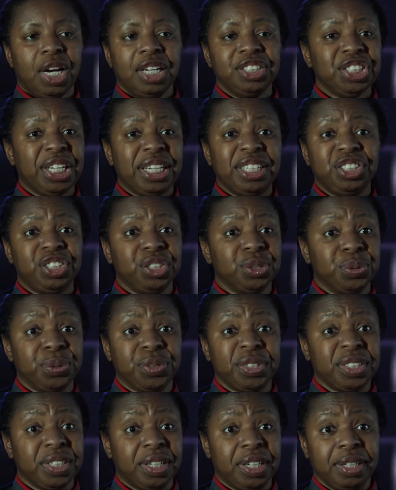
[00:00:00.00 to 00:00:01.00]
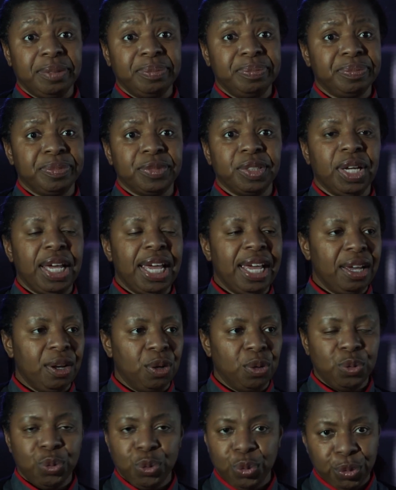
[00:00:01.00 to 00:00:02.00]
I challenge it all the time, eh,
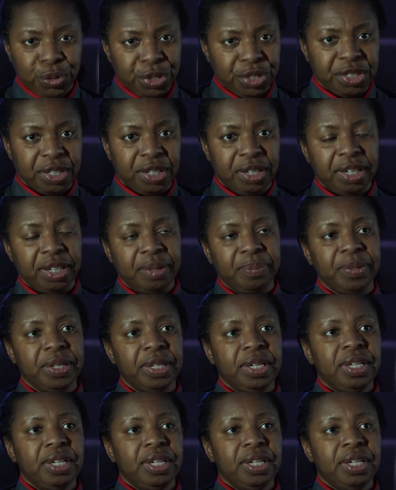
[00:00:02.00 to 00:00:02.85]
all the time.